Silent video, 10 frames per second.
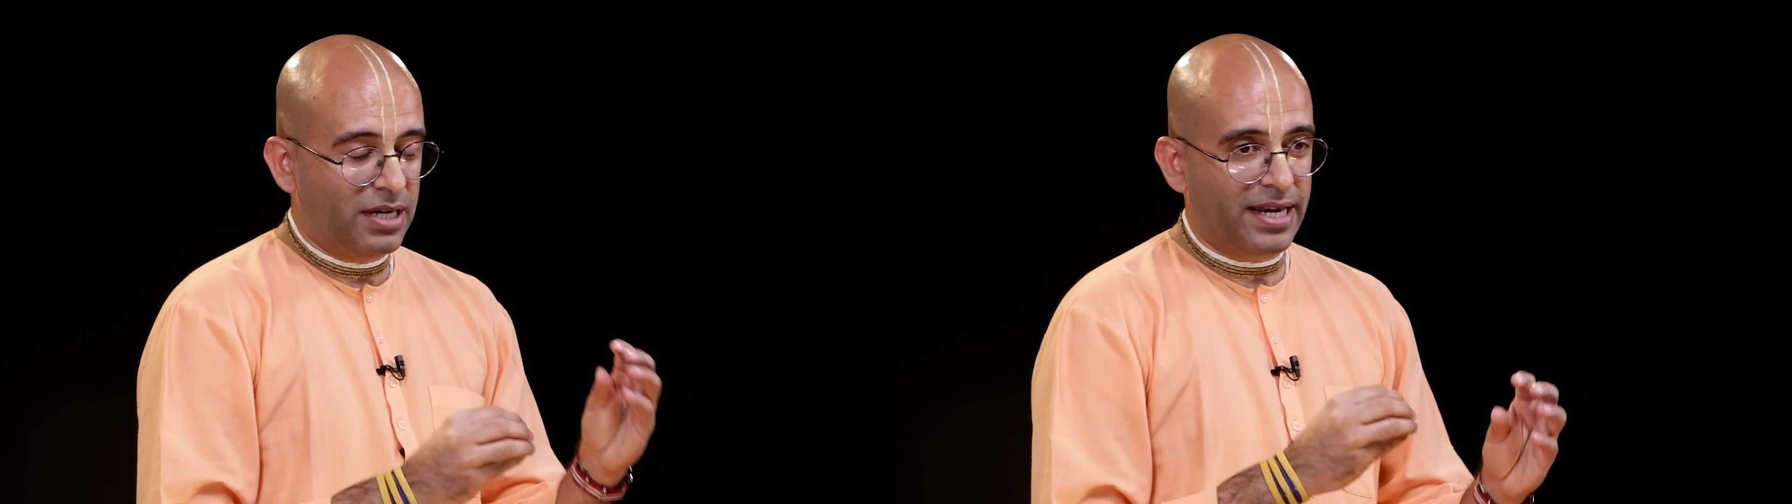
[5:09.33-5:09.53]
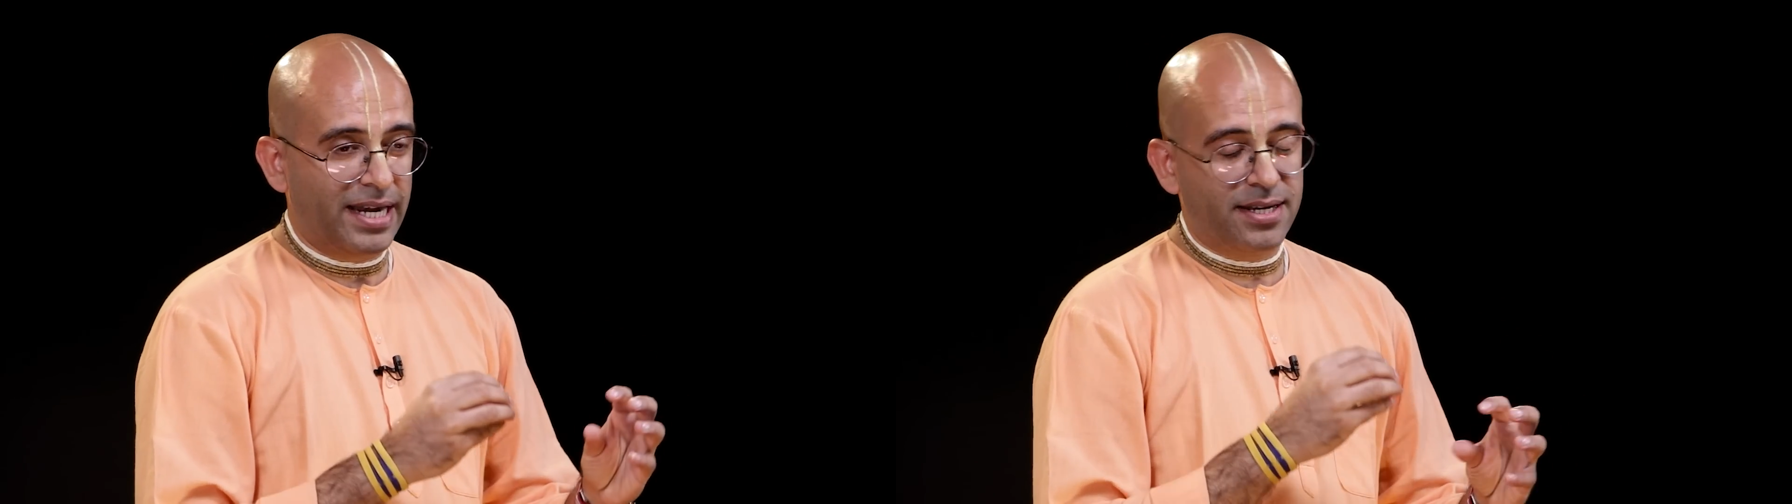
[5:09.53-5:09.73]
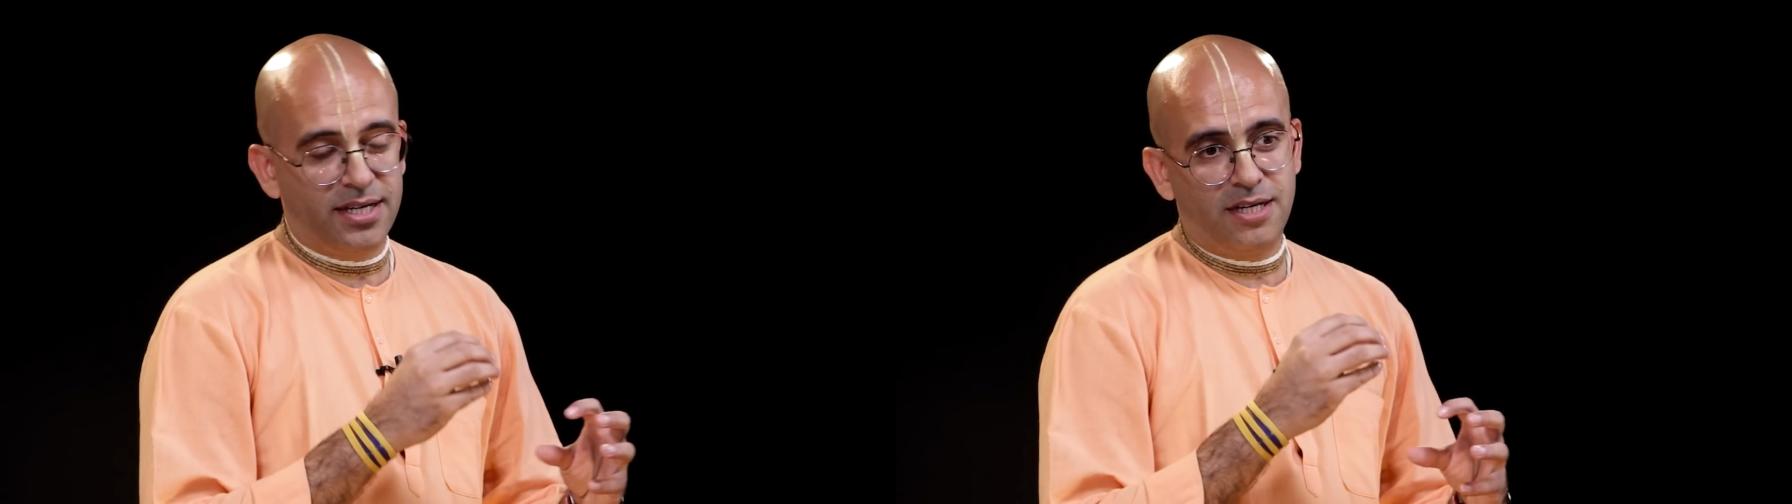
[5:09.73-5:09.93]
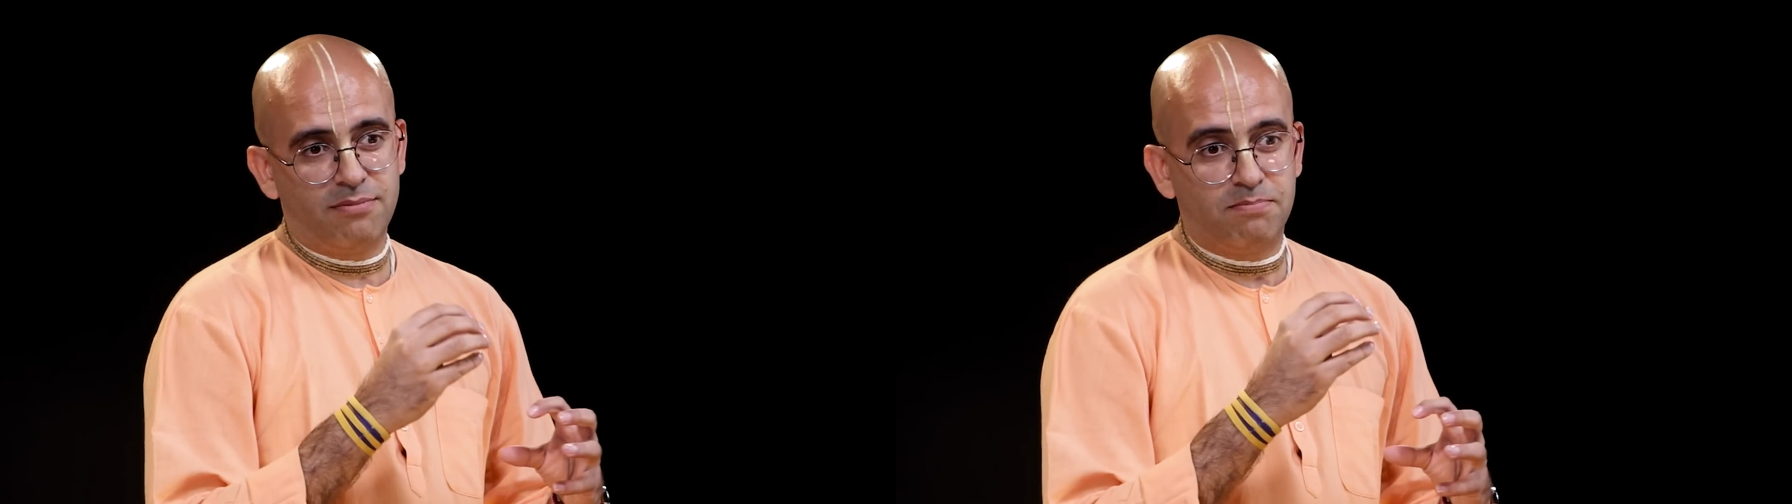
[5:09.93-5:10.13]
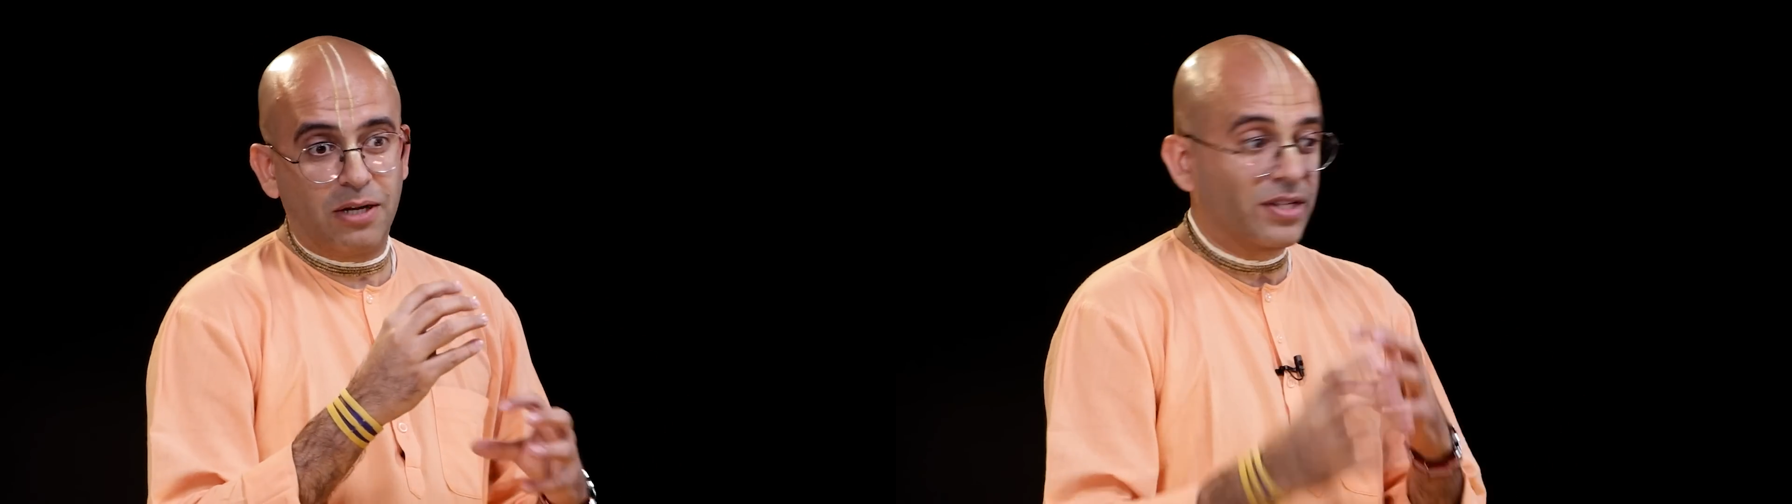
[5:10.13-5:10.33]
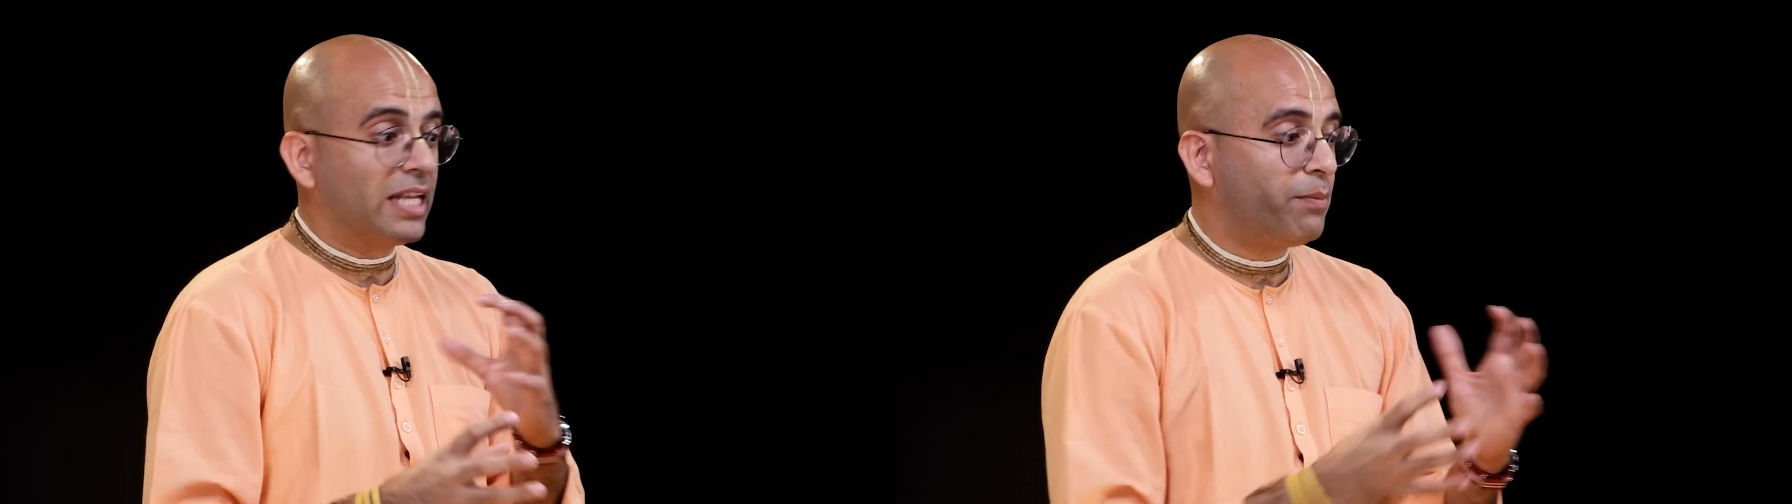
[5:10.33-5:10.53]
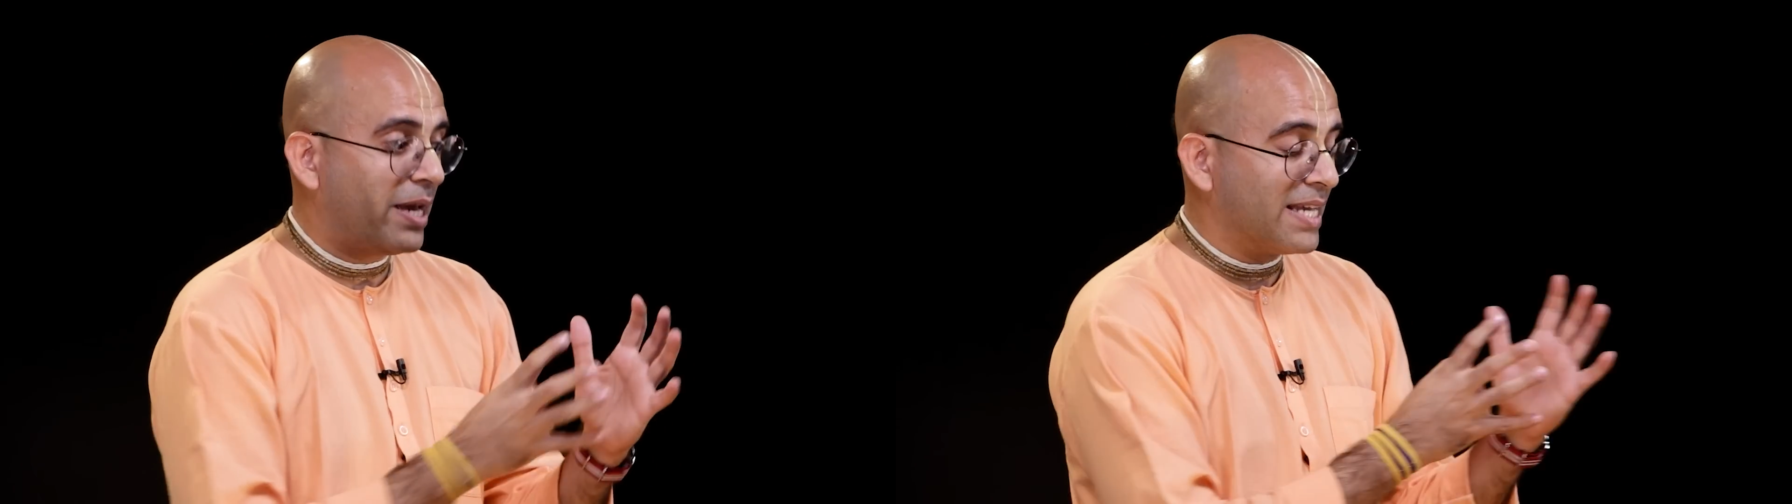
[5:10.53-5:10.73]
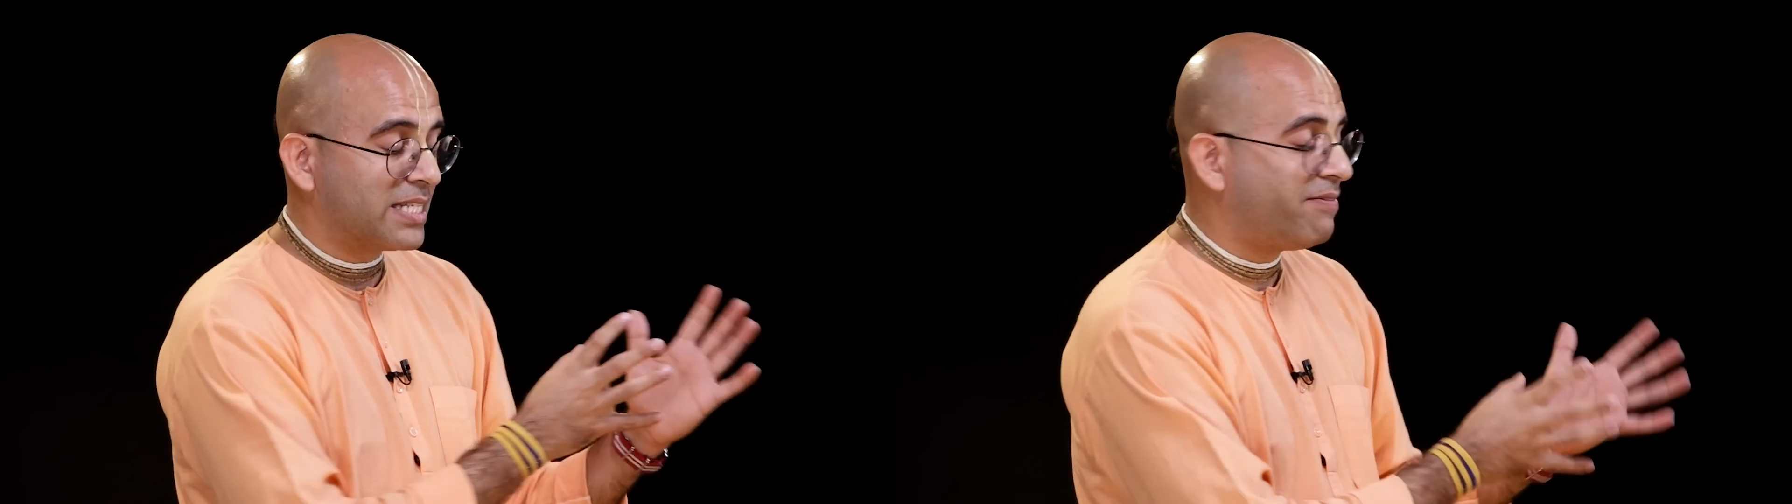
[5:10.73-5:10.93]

read Bhagavad Gita by His